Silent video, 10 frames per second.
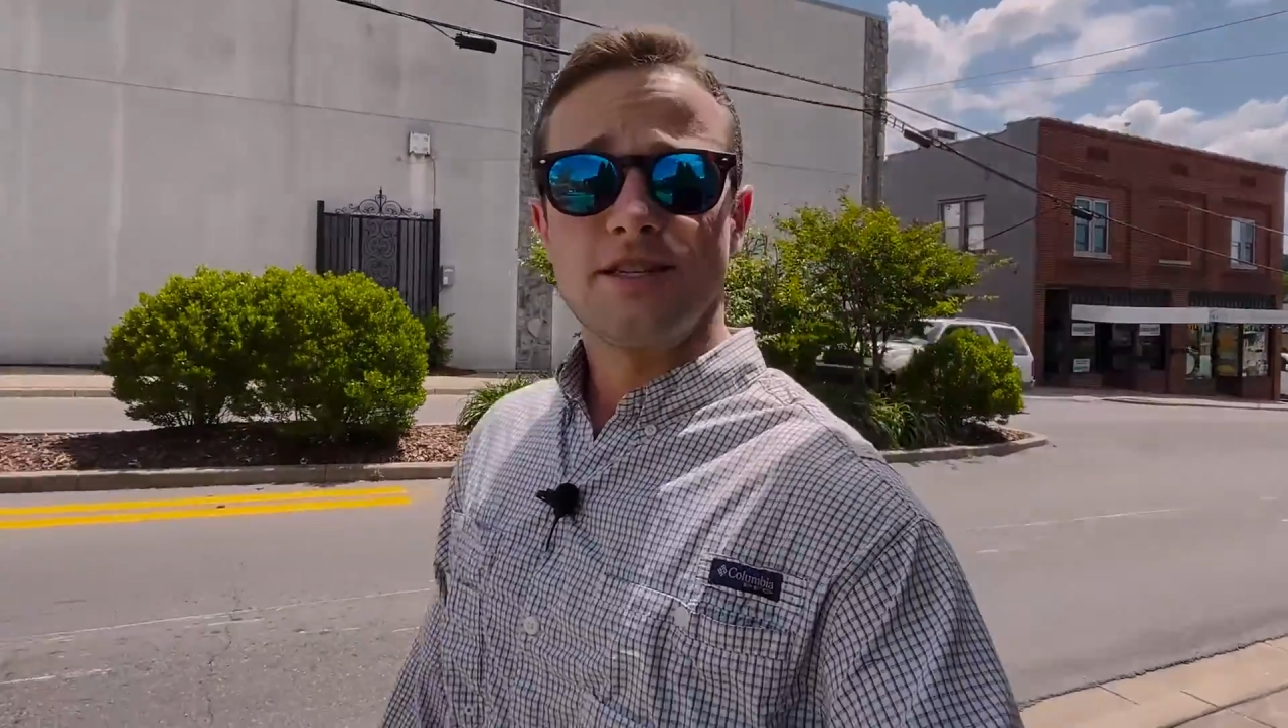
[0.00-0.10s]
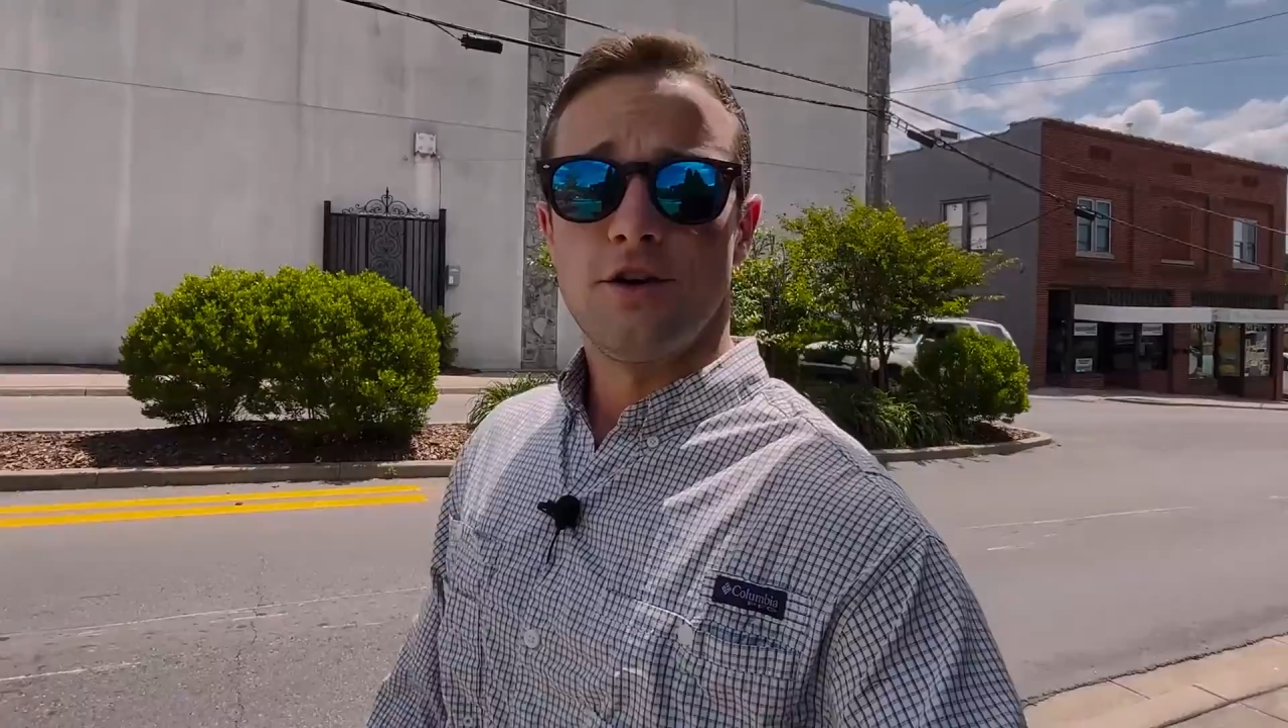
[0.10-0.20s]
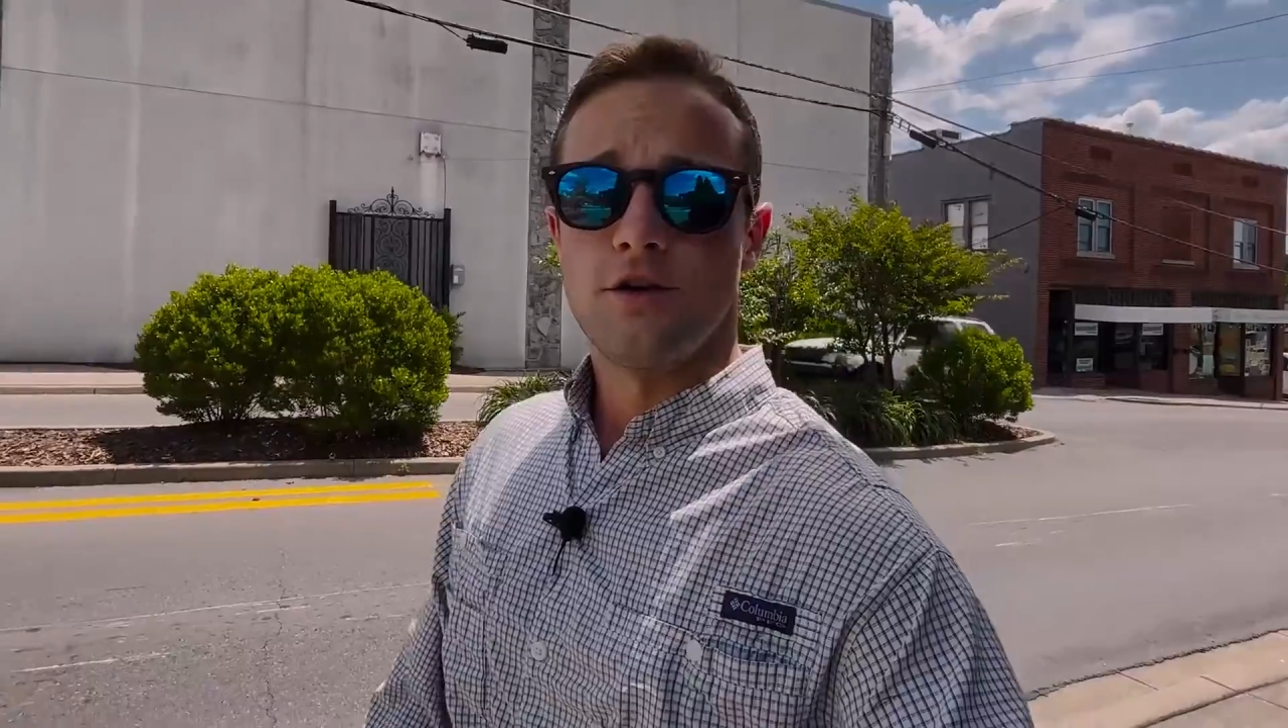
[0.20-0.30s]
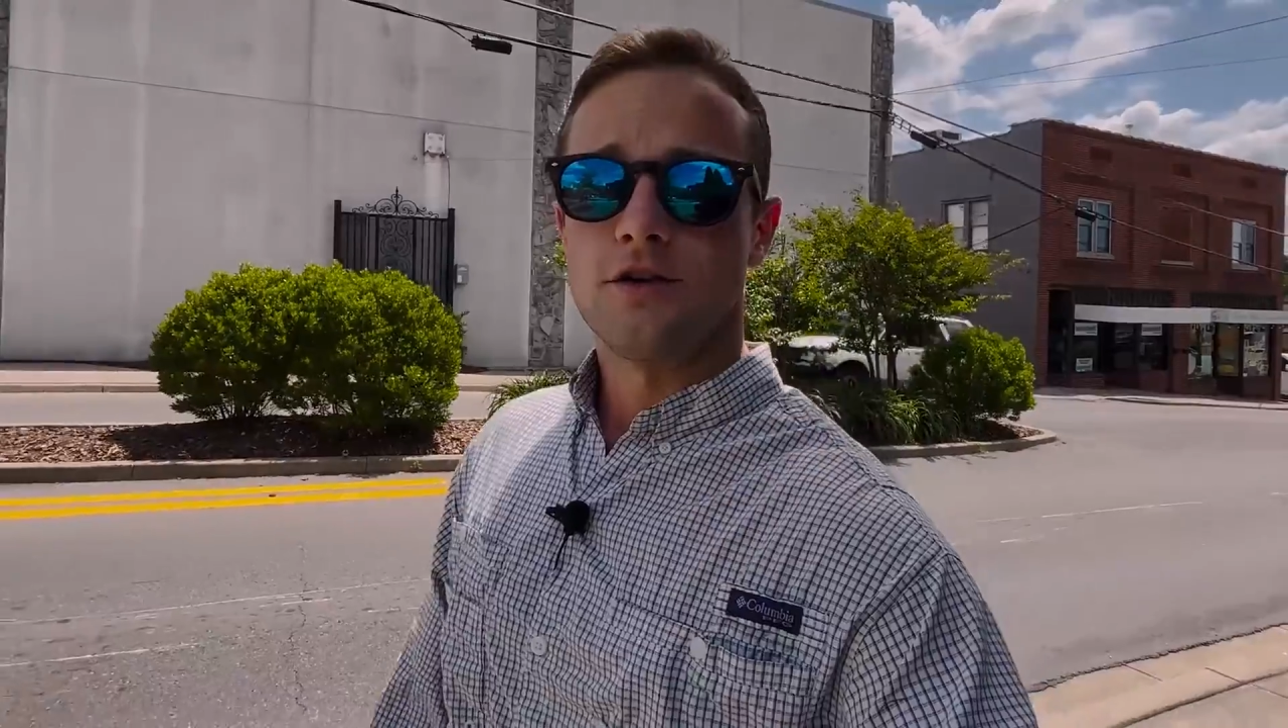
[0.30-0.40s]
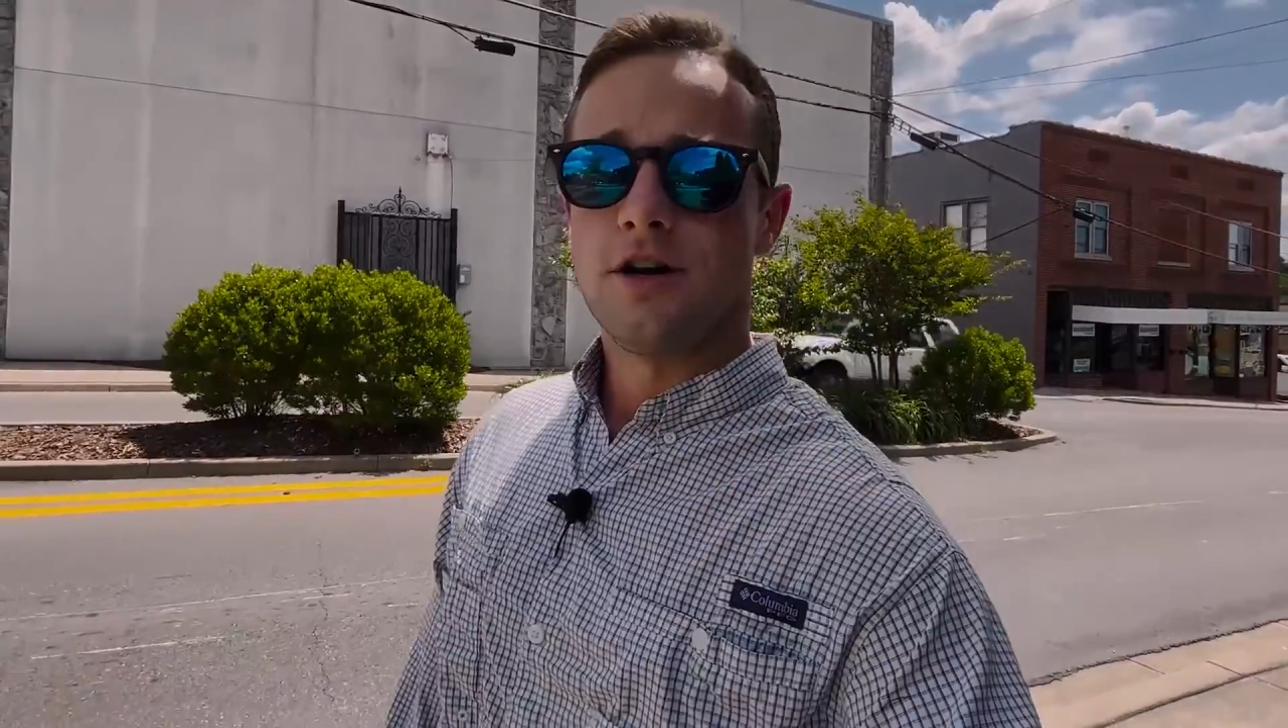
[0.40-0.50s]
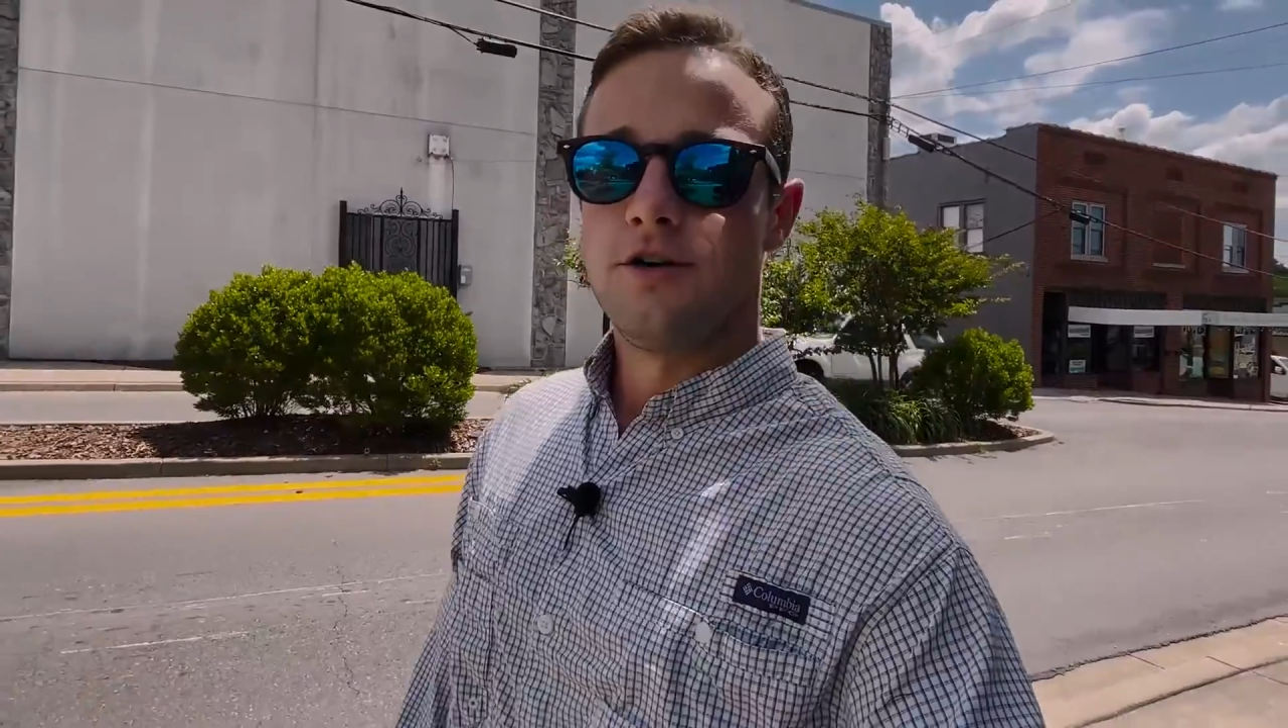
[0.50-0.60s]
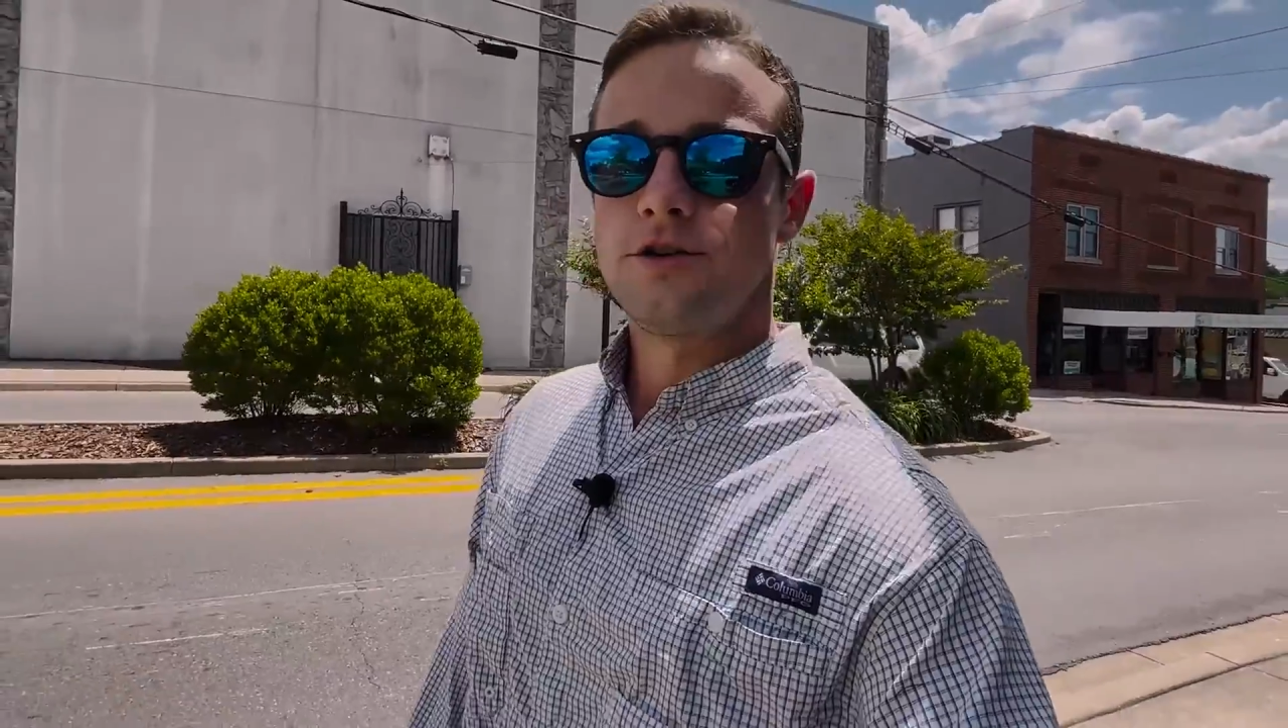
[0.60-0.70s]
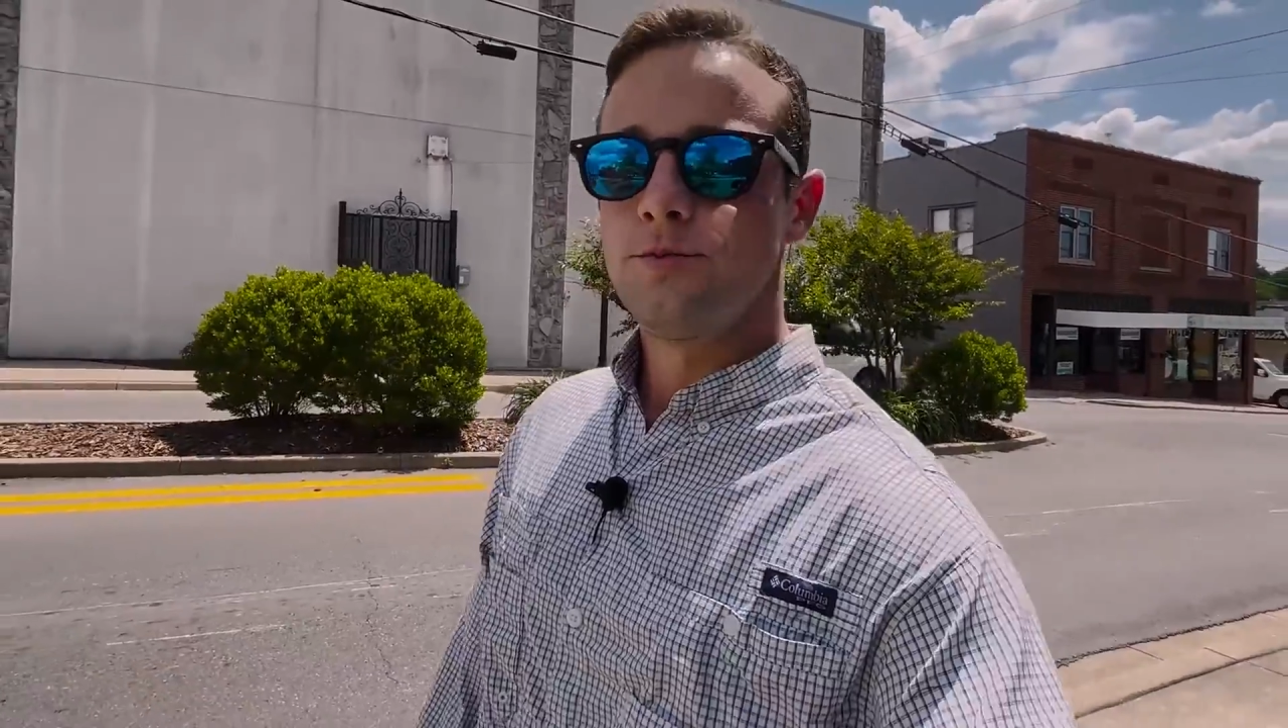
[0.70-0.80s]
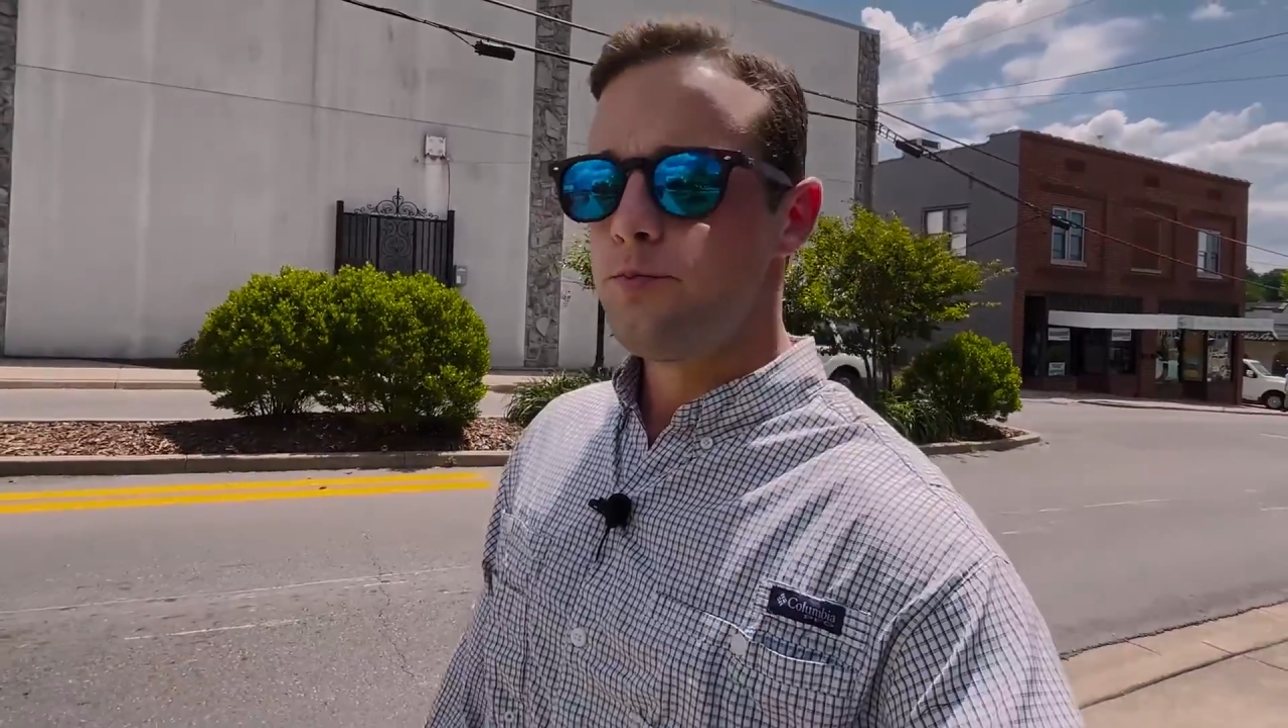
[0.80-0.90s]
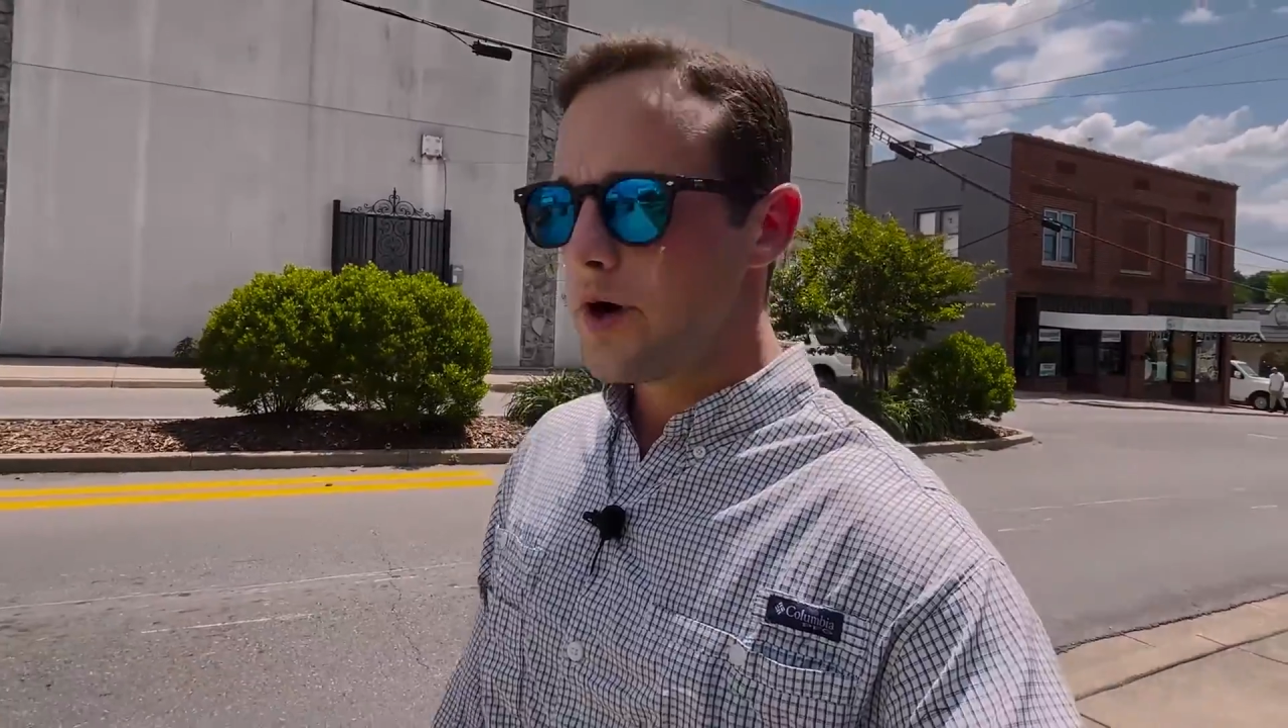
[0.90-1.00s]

so close,